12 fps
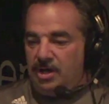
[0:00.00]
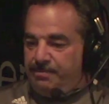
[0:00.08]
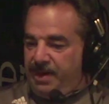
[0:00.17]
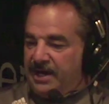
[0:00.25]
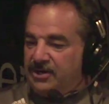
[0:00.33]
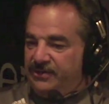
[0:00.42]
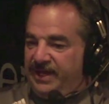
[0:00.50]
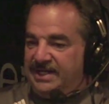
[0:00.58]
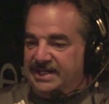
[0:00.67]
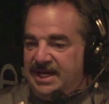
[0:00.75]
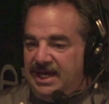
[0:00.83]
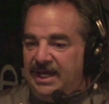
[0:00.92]
back on that
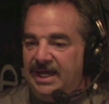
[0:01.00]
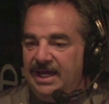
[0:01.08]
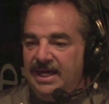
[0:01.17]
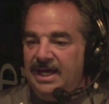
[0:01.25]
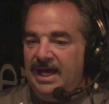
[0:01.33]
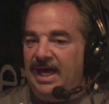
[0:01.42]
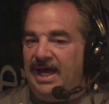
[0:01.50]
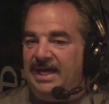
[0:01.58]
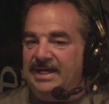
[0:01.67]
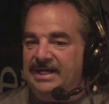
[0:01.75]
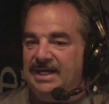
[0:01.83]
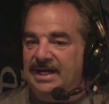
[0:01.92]
day.
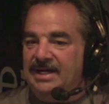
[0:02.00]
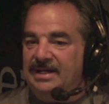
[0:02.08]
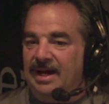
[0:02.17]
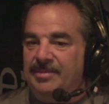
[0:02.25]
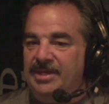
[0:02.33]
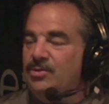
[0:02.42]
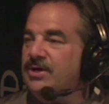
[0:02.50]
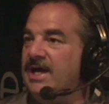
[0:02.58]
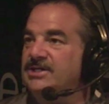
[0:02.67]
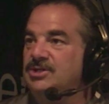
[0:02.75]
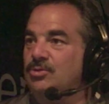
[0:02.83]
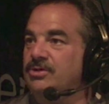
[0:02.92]
And, I mean, there were guys
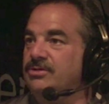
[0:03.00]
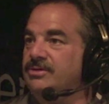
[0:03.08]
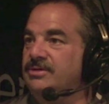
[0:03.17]
that were,